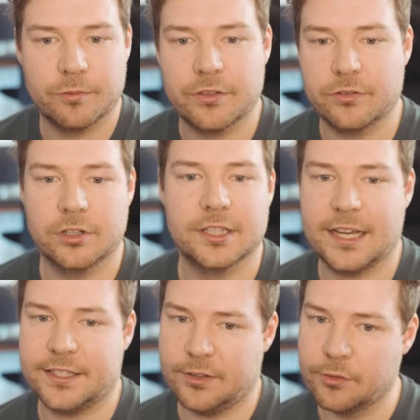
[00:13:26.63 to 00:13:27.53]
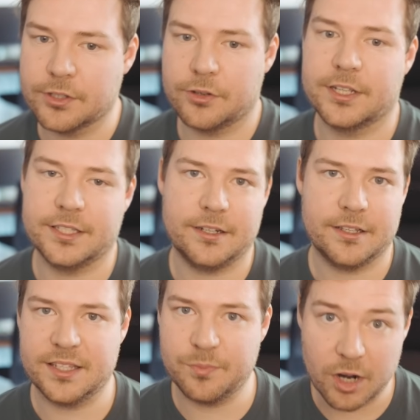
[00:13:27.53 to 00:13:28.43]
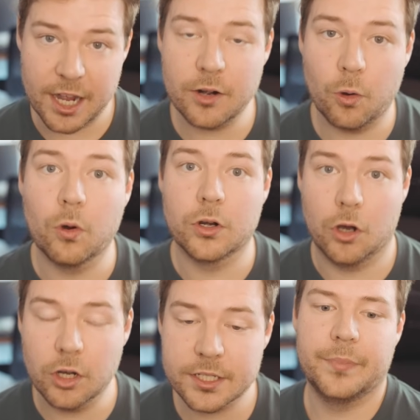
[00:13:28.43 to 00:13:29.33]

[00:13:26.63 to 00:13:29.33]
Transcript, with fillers: whether or not that's also considered a sprite or not.